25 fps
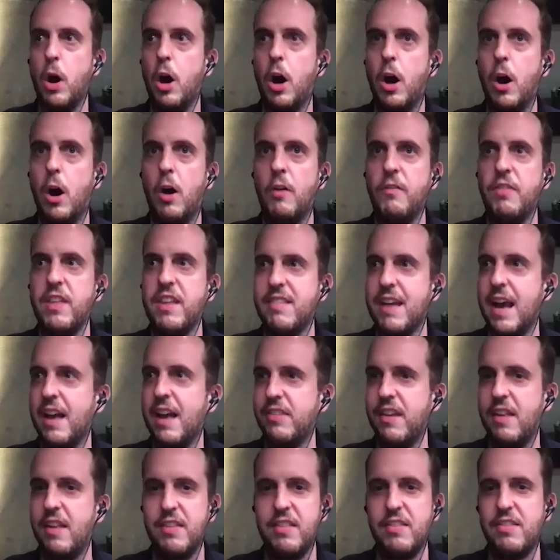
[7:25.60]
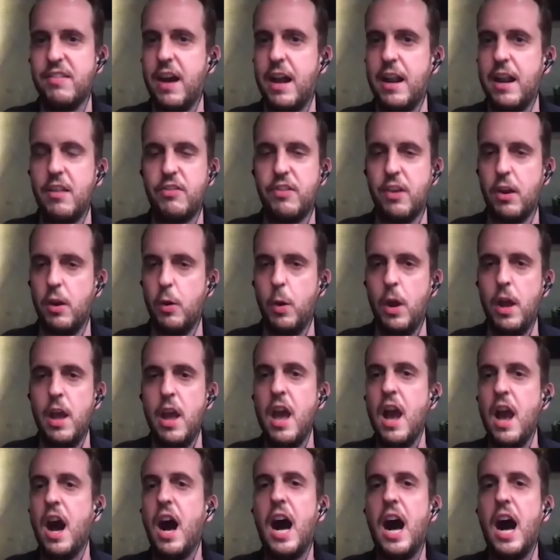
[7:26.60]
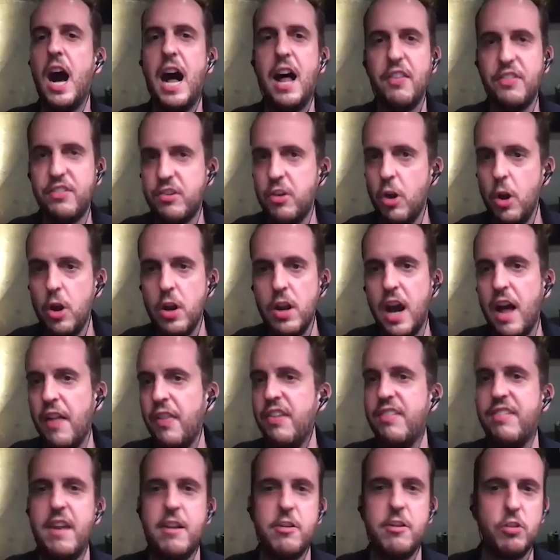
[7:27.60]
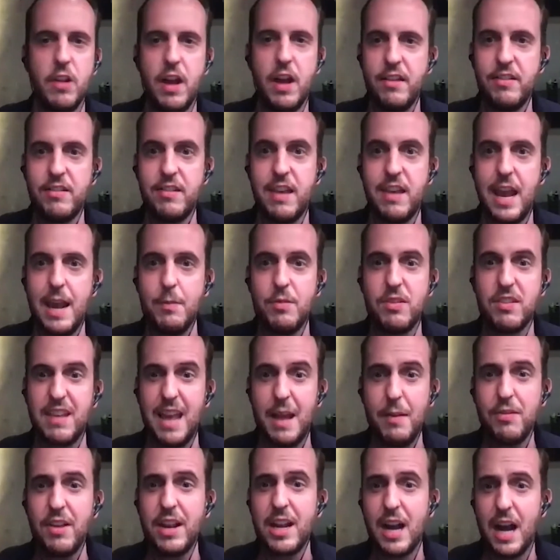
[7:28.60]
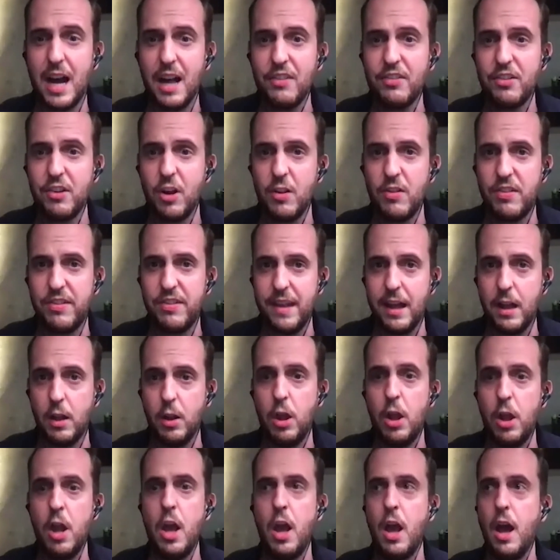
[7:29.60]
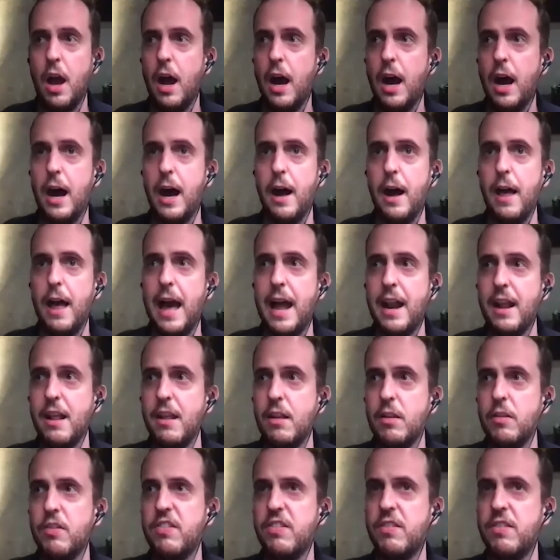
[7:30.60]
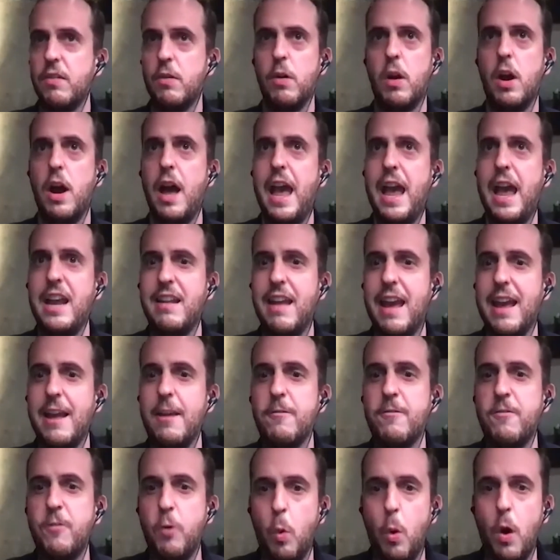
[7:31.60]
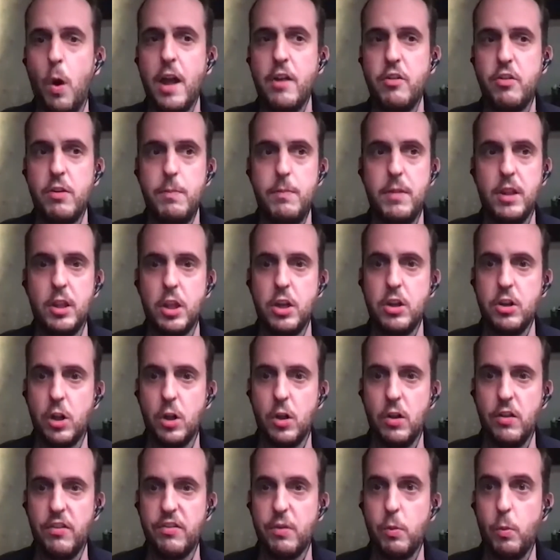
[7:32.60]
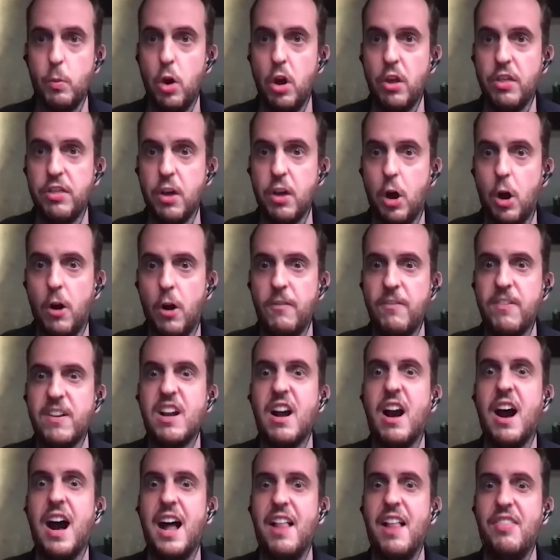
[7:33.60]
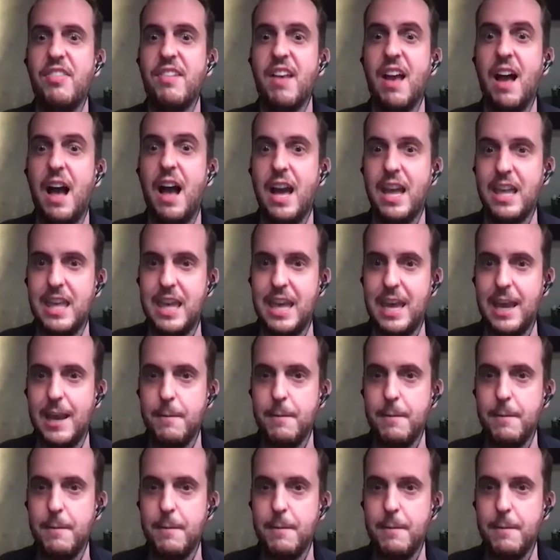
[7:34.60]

of these assets inside it. So Hearthstone, other centralized games like Hearthstone sell at its heyday, $400 million worth of cards a year.